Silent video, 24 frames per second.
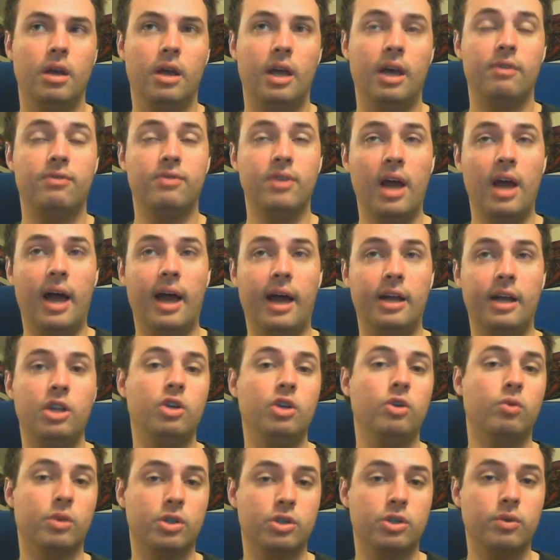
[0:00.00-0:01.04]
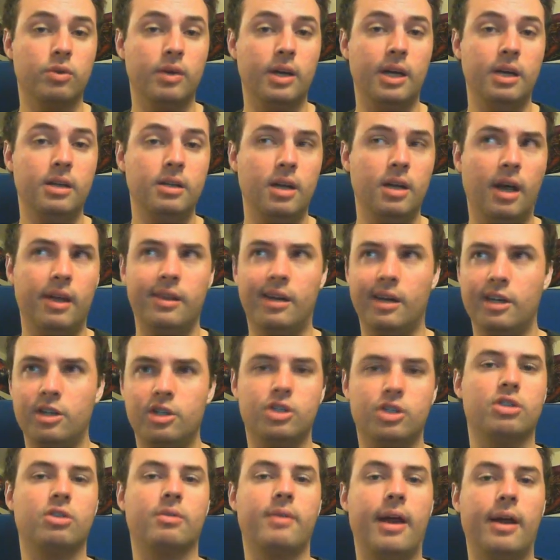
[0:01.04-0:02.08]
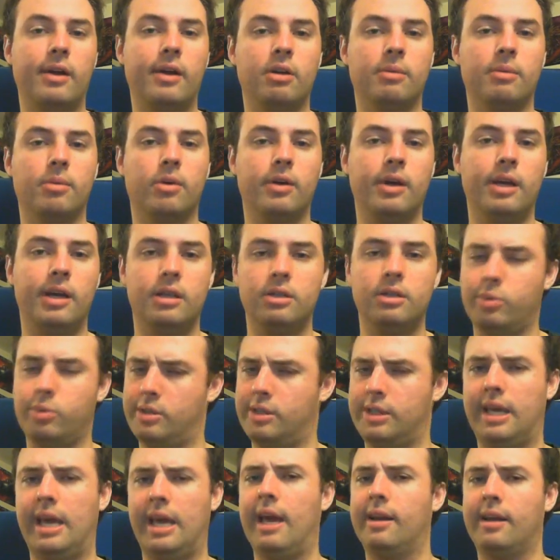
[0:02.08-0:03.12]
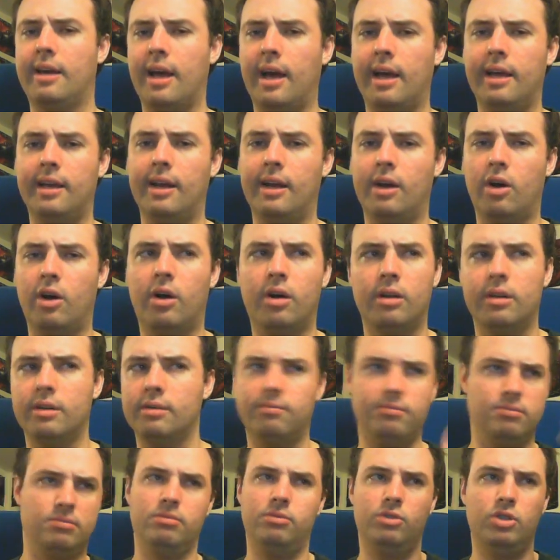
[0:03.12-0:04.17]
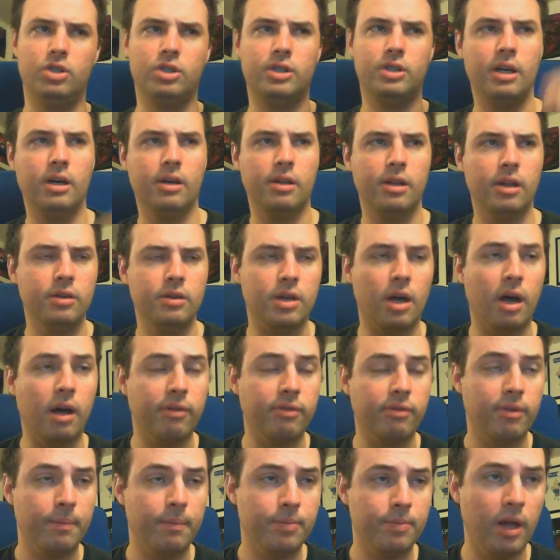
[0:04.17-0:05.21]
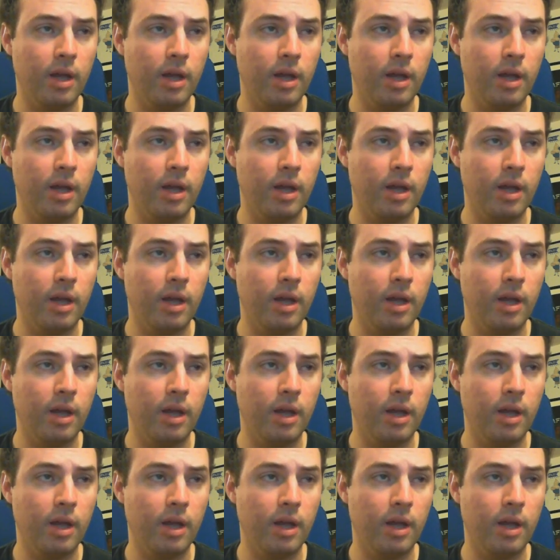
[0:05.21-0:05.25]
If not, you retreat, and then I just surround your Marines, which can't kite at all, and just kill those off.